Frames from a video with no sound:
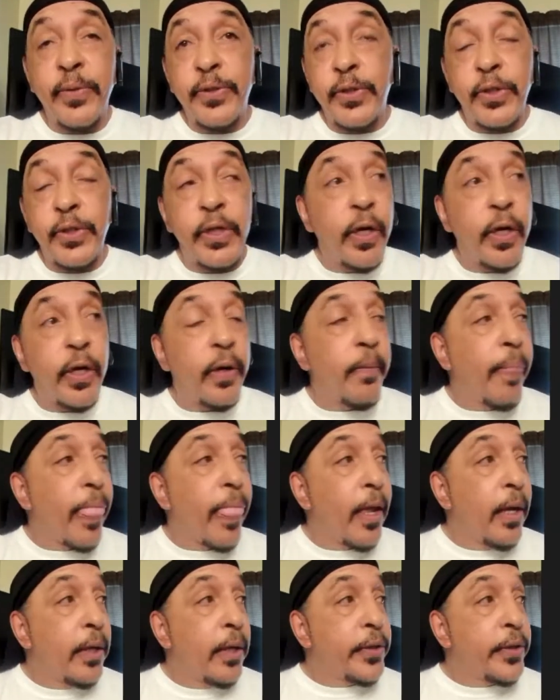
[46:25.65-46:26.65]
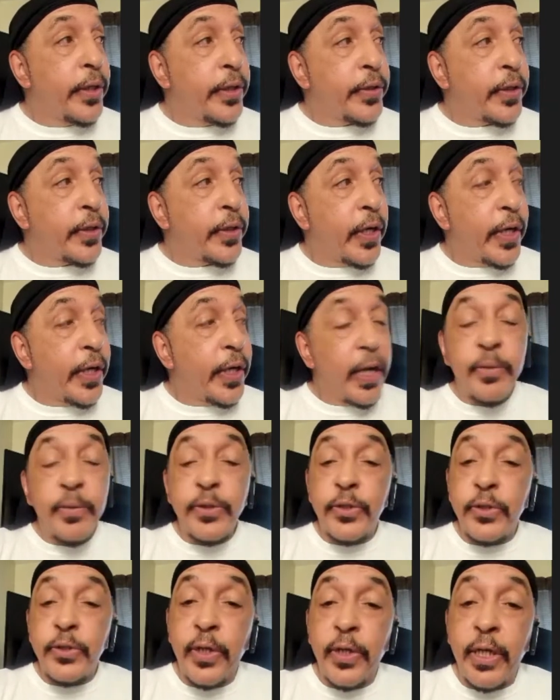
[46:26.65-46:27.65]
As you know, that him
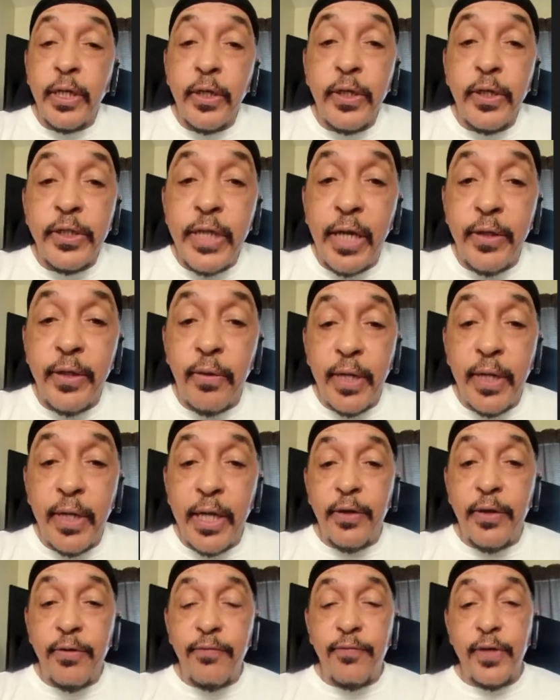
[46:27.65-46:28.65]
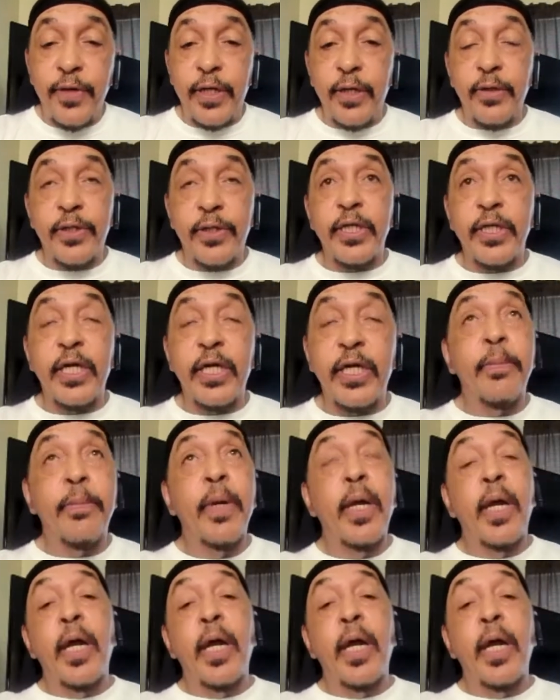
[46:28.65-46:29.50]
and Soaky Little John don't like you to videotape.